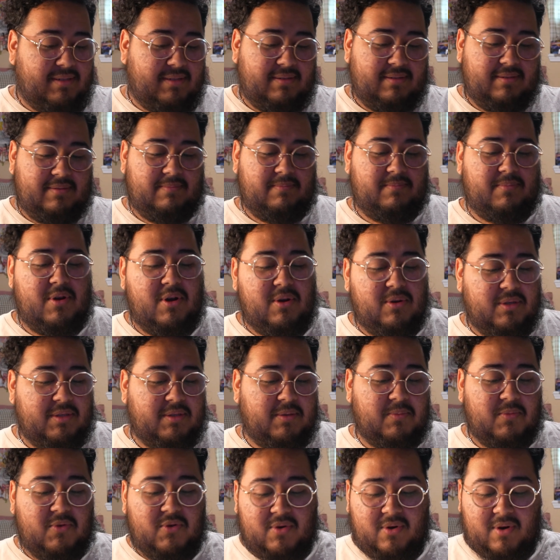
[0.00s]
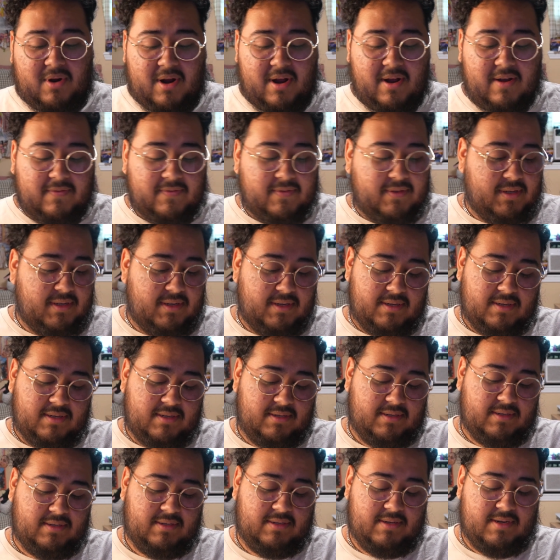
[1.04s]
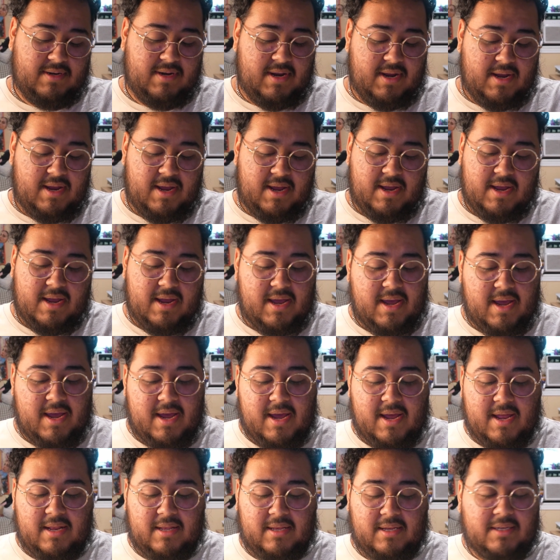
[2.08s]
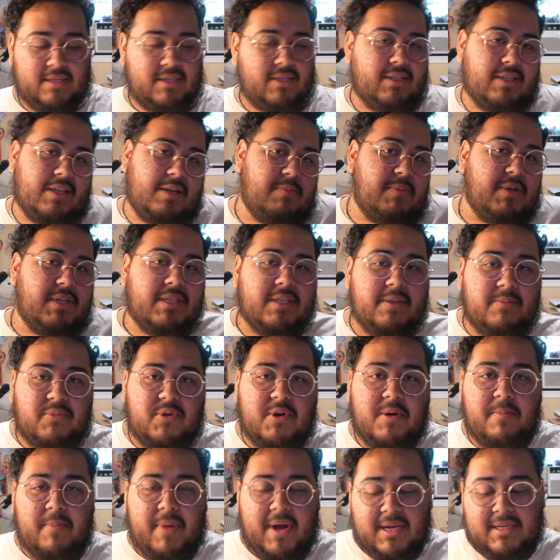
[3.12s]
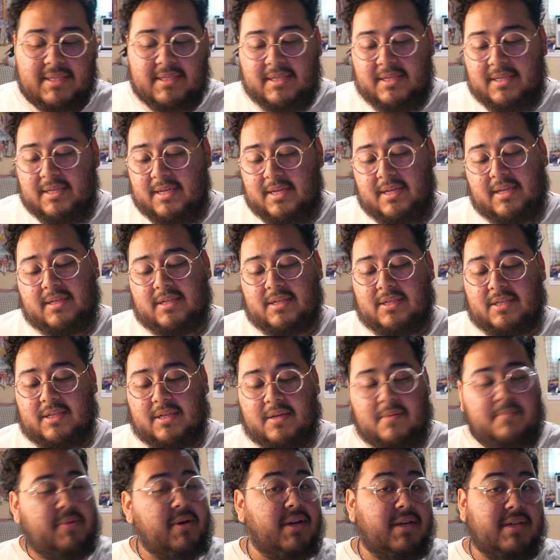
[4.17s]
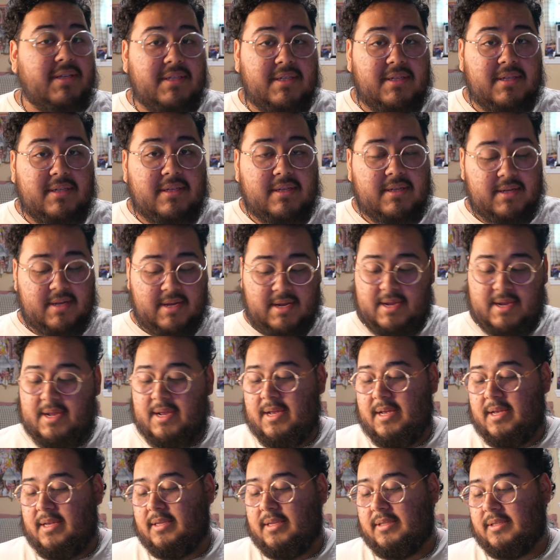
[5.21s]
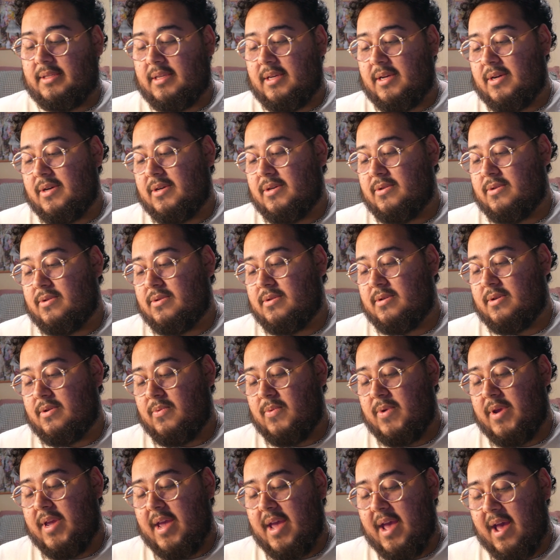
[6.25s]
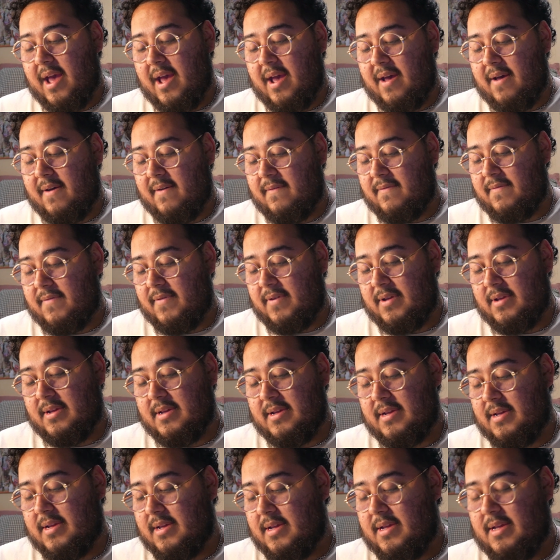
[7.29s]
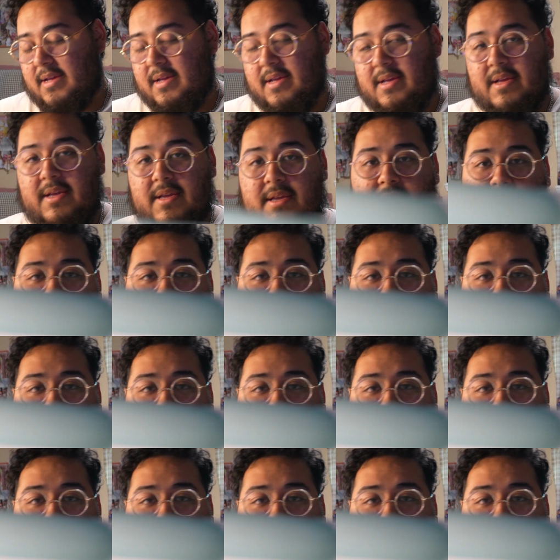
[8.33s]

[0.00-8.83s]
post more often, and it's just gonna be a simple unboxing and just a comparison. So we have the